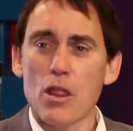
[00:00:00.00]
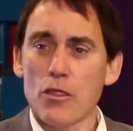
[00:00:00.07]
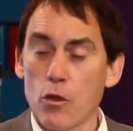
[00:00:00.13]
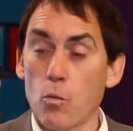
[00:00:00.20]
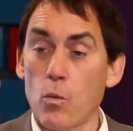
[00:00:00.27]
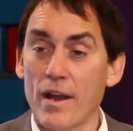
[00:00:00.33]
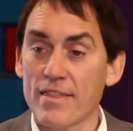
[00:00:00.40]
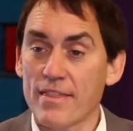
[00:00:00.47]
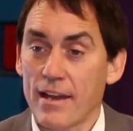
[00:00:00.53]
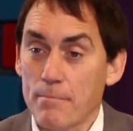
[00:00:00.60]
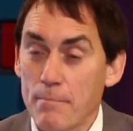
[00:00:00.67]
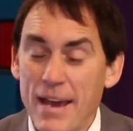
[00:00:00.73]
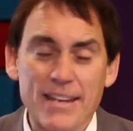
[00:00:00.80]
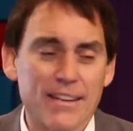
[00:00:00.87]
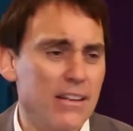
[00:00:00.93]
the way they
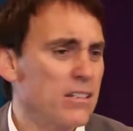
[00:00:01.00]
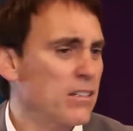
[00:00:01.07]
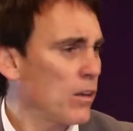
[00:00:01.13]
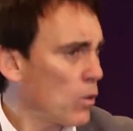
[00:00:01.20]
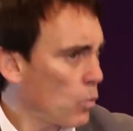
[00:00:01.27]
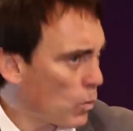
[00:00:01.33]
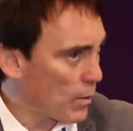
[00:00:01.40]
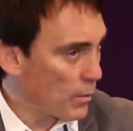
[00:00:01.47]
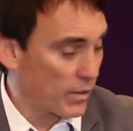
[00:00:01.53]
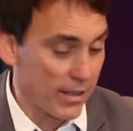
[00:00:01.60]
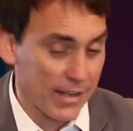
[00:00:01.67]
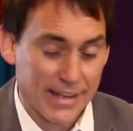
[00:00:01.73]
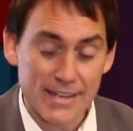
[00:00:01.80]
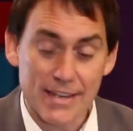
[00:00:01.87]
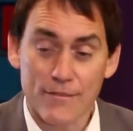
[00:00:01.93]
made it. We were
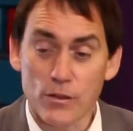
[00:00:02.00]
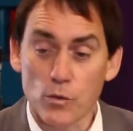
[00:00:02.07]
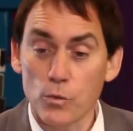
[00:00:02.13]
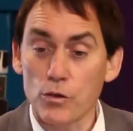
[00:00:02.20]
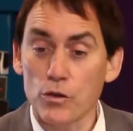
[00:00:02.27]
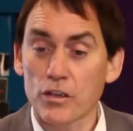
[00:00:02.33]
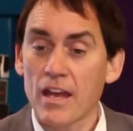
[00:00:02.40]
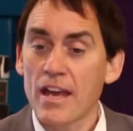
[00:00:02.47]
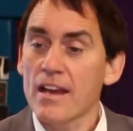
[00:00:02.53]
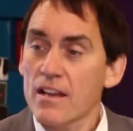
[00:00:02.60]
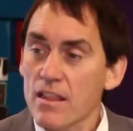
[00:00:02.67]
lucky to have the work.